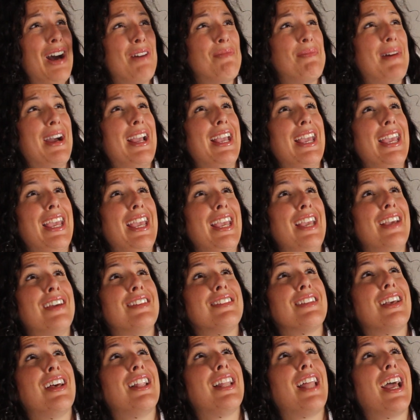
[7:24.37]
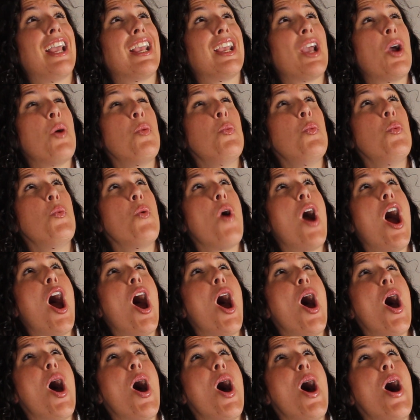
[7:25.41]
My ears are like,
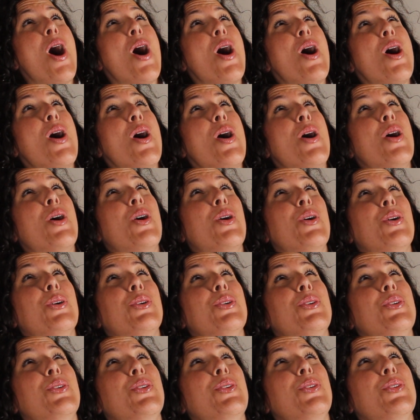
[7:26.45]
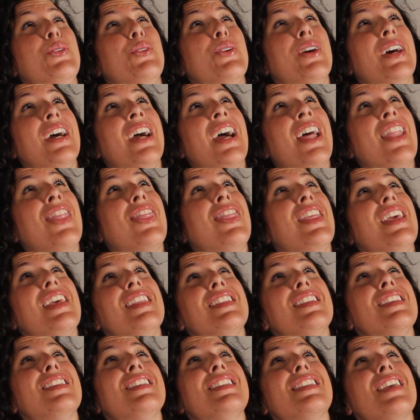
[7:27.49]
whoa,
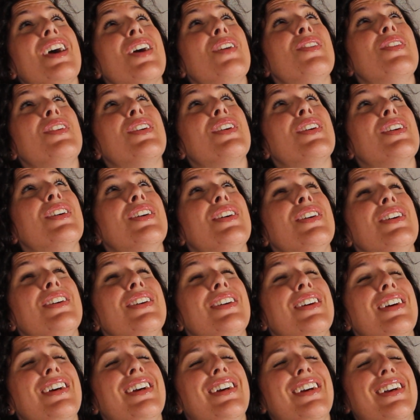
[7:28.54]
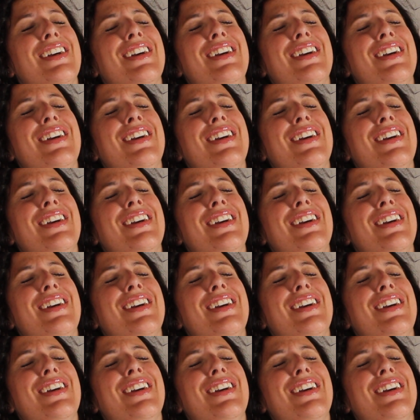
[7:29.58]
this is so good.